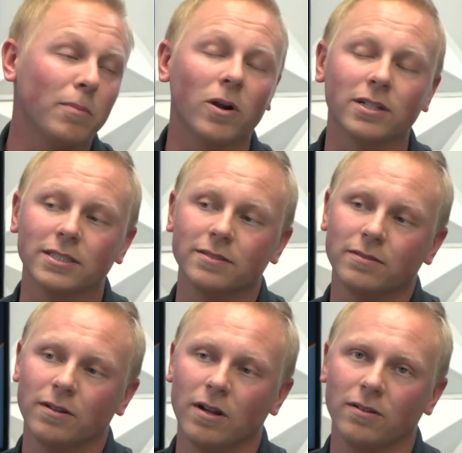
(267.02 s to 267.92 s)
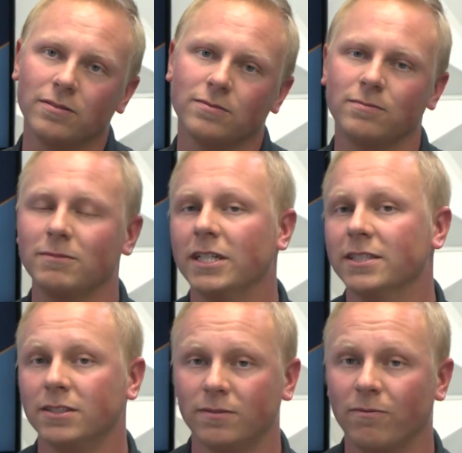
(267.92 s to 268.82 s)
market
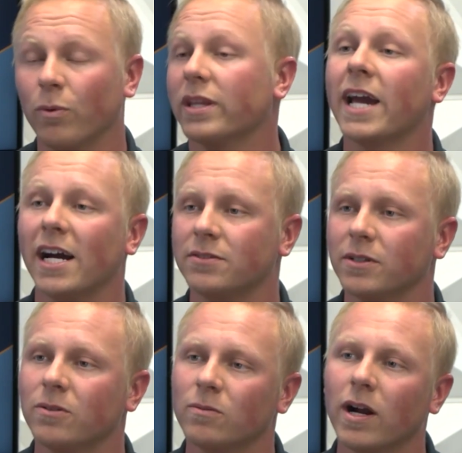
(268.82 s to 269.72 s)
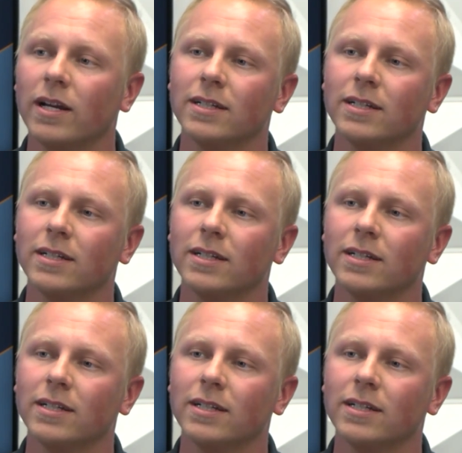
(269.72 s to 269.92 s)
is for the cash flow, right?